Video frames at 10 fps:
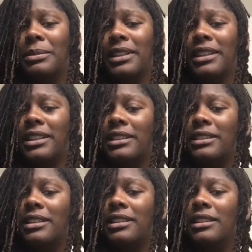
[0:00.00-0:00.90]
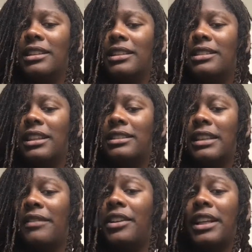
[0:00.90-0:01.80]
Because
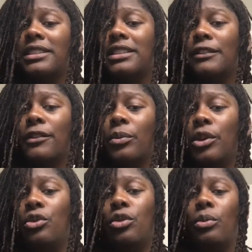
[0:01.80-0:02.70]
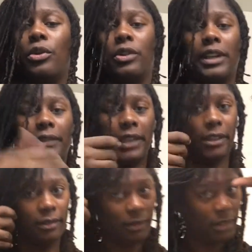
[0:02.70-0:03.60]
everything's different when you do it with your left
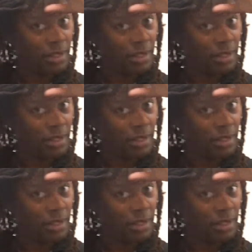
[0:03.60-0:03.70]
hand.